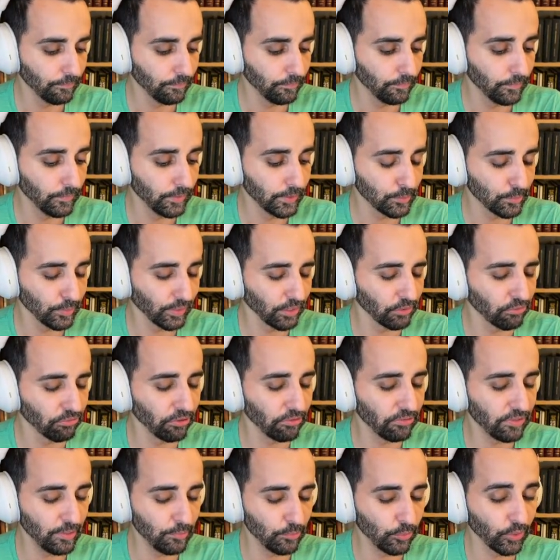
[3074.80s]
It's like
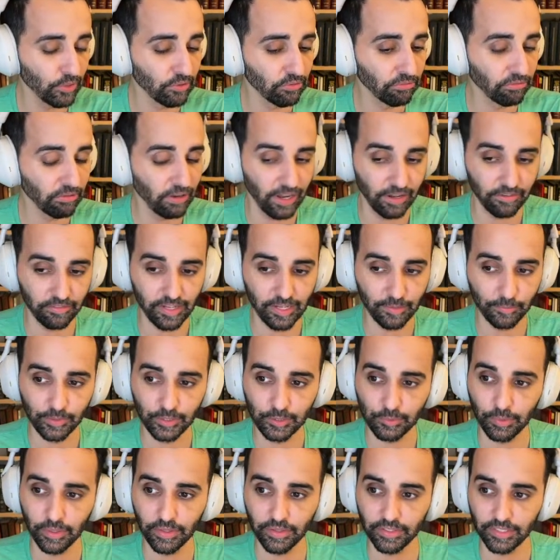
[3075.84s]
15.5
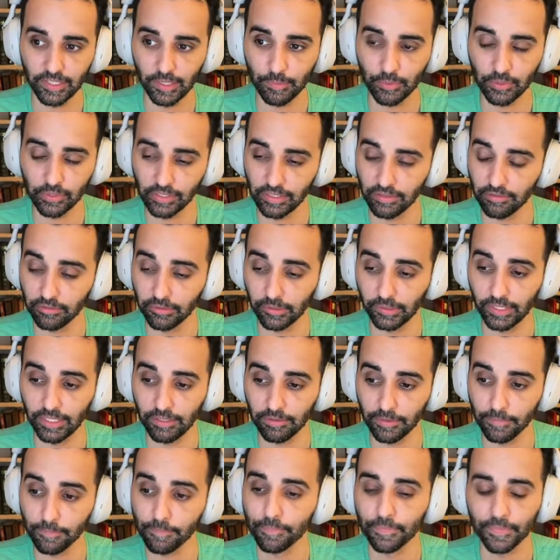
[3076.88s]
damage by the time you're level
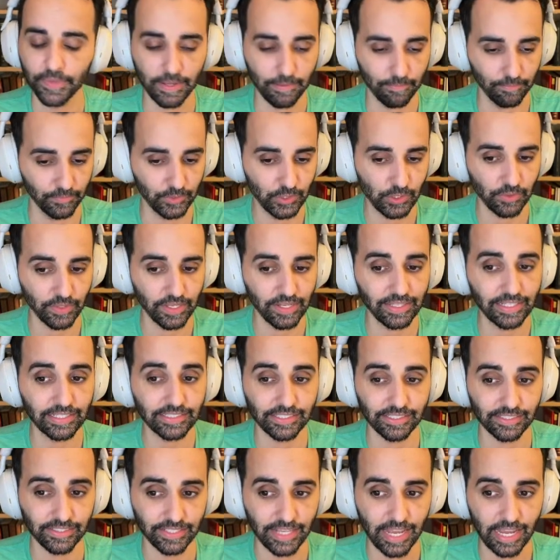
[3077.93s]
11. Yep. So
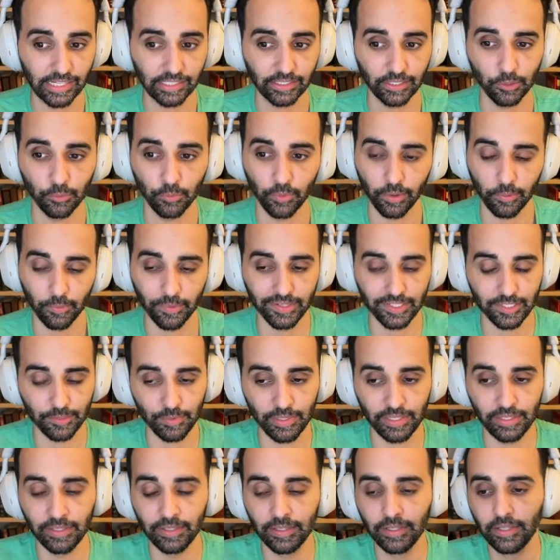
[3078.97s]
that's exactly where I want it to
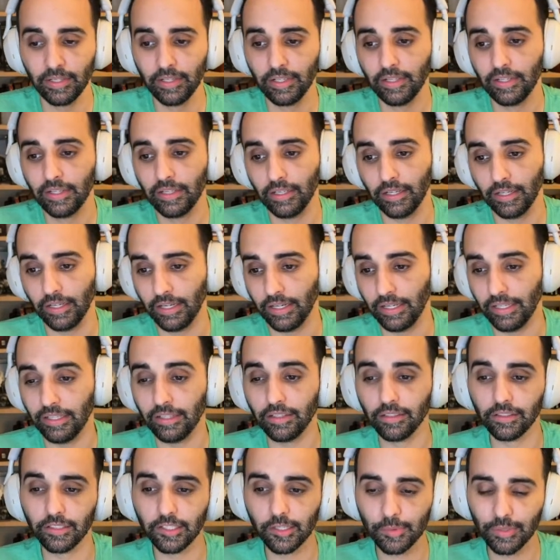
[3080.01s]
be.
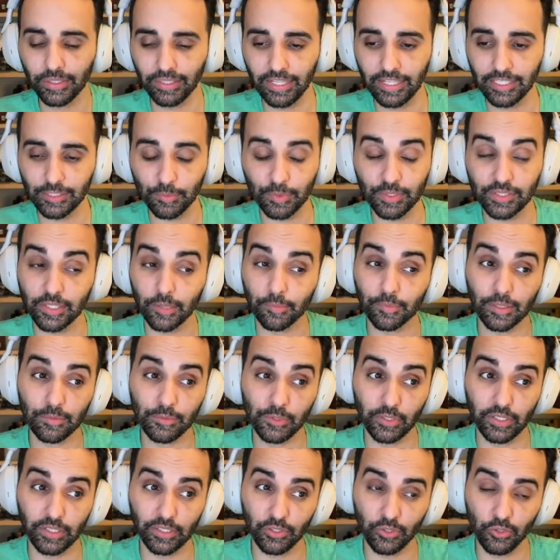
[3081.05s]
A little bit less, but
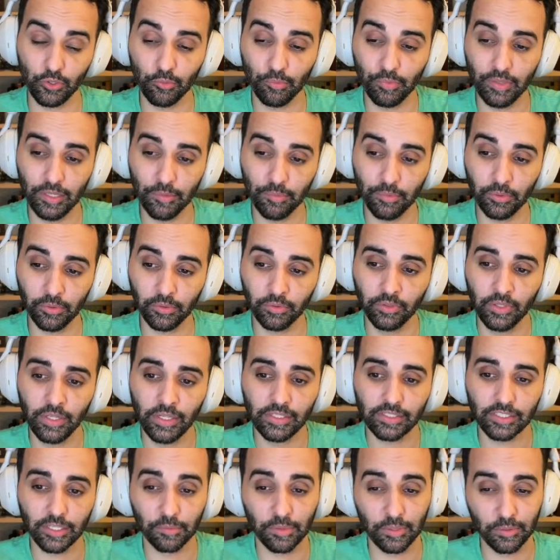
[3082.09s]
sometimes you'll get 2 people.
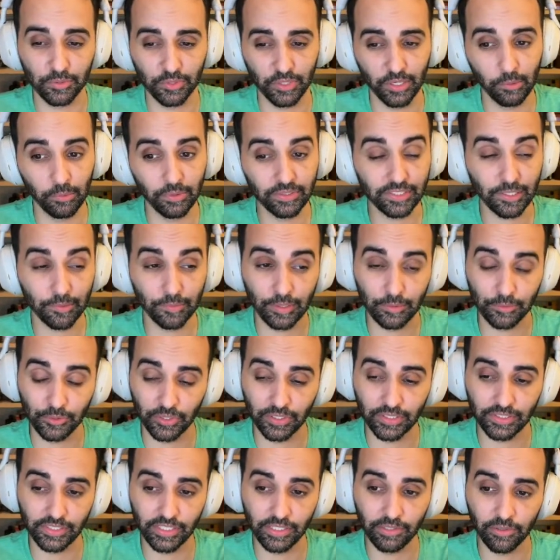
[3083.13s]
Sometimes you get 1. Sometimes you
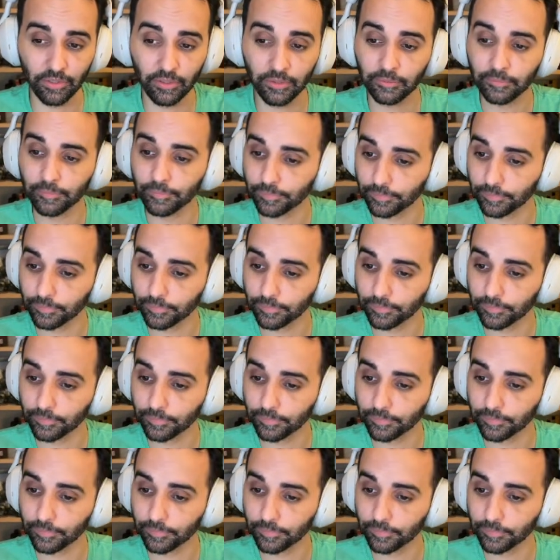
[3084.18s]
get 0.